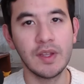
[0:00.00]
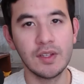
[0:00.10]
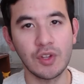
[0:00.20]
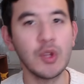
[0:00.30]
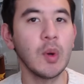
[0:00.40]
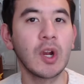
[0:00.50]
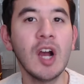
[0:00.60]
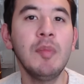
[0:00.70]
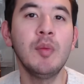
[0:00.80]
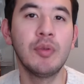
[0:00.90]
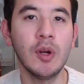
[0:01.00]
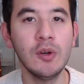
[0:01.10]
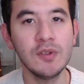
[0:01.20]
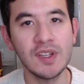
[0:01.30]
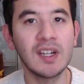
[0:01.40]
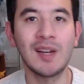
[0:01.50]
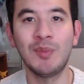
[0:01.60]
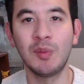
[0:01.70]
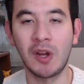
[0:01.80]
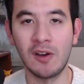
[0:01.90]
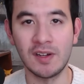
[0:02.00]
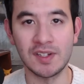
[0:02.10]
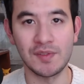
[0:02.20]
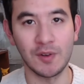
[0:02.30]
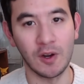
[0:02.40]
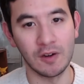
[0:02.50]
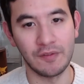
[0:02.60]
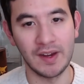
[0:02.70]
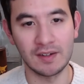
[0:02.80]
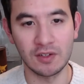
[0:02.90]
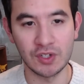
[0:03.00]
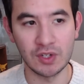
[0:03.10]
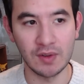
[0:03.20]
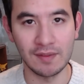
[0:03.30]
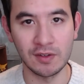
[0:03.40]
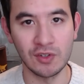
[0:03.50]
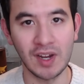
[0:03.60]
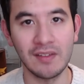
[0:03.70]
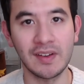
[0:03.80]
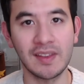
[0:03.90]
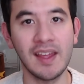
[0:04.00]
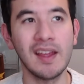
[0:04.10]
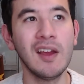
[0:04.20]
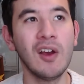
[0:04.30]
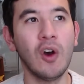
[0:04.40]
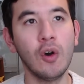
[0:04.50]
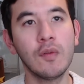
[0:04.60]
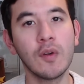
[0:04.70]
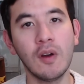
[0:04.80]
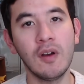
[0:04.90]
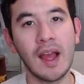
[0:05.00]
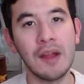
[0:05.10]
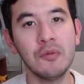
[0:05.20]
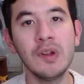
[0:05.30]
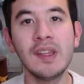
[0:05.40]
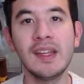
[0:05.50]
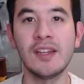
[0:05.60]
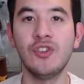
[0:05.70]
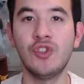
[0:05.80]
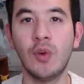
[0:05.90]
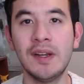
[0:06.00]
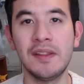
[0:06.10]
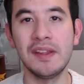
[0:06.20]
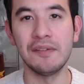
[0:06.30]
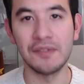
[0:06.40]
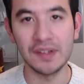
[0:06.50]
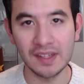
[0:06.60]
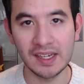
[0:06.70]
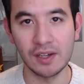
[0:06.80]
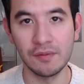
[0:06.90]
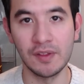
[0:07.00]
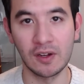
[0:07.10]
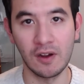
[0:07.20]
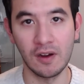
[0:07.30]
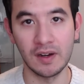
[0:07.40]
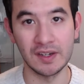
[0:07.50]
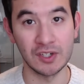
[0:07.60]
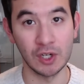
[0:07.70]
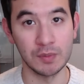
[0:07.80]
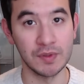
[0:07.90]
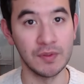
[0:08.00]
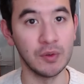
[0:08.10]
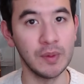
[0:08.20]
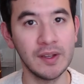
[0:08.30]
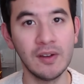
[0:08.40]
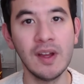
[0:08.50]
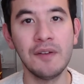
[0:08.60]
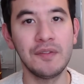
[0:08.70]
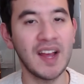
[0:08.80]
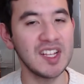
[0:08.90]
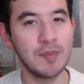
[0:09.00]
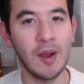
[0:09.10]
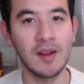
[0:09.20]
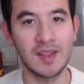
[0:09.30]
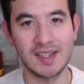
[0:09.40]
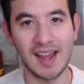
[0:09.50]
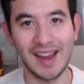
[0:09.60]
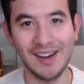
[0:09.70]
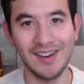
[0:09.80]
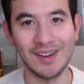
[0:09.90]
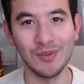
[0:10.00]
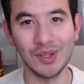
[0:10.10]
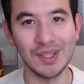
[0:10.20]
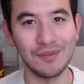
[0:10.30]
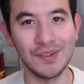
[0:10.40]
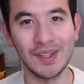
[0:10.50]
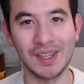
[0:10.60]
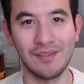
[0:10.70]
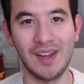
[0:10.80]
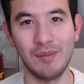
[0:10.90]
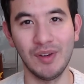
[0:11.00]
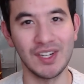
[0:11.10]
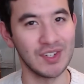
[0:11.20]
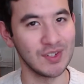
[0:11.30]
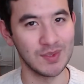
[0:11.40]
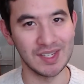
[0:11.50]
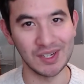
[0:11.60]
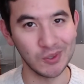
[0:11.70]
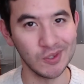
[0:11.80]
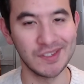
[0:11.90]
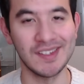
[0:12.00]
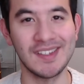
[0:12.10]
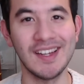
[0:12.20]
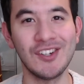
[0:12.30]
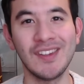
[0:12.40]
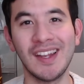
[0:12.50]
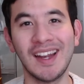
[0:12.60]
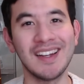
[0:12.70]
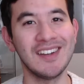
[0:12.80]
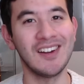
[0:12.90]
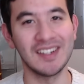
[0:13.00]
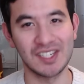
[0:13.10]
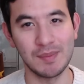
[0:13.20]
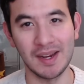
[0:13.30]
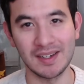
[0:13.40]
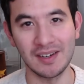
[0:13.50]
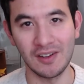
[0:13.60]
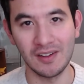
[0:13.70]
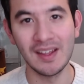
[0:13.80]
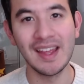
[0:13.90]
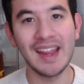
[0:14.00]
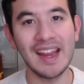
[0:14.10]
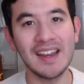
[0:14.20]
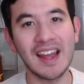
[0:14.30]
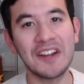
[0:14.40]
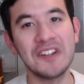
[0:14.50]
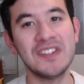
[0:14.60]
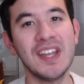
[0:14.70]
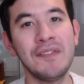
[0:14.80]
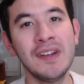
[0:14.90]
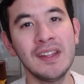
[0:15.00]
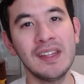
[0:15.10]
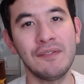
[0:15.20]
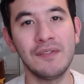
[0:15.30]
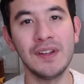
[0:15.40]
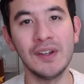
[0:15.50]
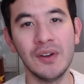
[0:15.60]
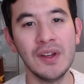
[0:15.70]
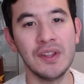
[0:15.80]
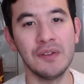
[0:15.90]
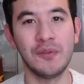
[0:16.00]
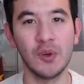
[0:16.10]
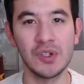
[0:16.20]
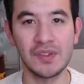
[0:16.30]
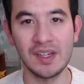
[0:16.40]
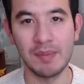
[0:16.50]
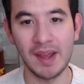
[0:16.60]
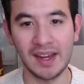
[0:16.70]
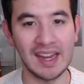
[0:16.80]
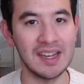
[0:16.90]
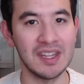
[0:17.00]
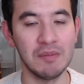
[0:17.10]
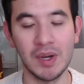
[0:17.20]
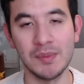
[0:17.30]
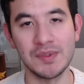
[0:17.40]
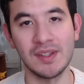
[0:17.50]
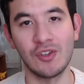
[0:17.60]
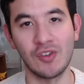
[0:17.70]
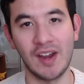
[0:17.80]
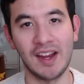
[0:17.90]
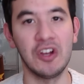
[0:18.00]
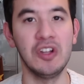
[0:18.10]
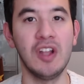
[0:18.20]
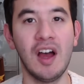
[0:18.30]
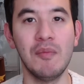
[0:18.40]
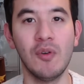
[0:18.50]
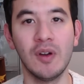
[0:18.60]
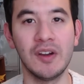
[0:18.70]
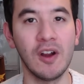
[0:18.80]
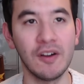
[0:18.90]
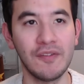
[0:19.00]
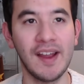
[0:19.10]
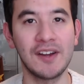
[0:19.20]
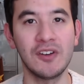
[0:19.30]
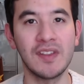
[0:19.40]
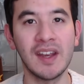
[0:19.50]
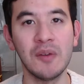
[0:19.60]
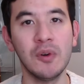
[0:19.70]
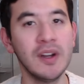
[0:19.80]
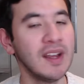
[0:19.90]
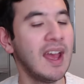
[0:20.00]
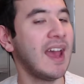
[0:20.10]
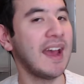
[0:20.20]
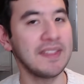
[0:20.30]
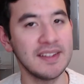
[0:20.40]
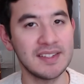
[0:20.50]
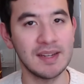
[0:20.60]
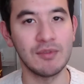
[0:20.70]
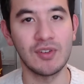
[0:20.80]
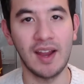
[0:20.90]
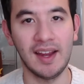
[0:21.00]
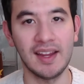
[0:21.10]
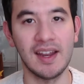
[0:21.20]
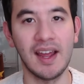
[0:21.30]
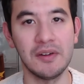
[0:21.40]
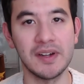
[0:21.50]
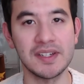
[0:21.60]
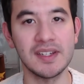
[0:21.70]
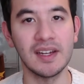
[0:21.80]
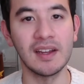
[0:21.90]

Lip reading: So there were a couple pros and a couple cons for rFactor2 after driving that. Overall, I really enjoyed the feeling of the car in terms of the wheel. Flat spawning the tire and really feeling the vibrations was a cool sensation that I did not expect at all, and I could definitely feel the force feedback and the bumps in the track a lot more in rFactor than I would at the same track in iRacing.